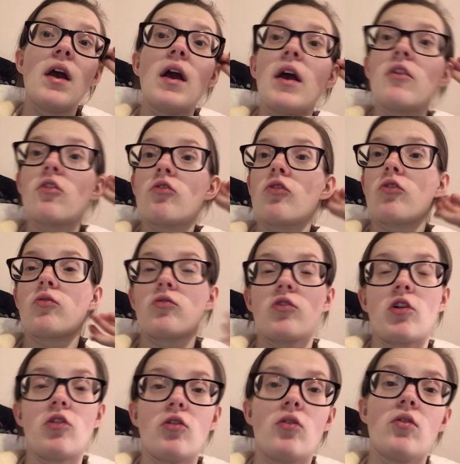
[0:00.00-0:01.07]
and subscribe to the
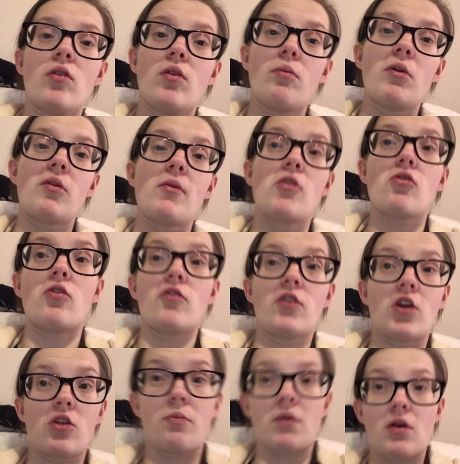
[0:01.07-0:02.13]
channel. Please make sure
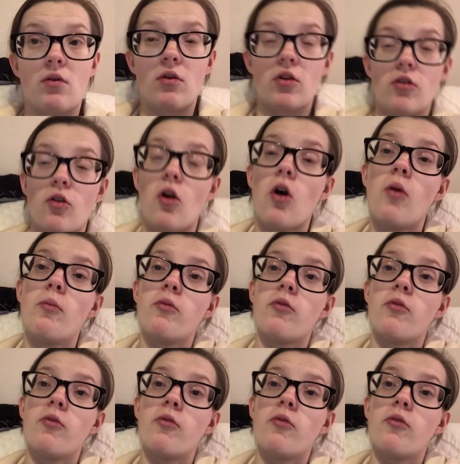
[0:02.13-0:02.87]
notification bell is on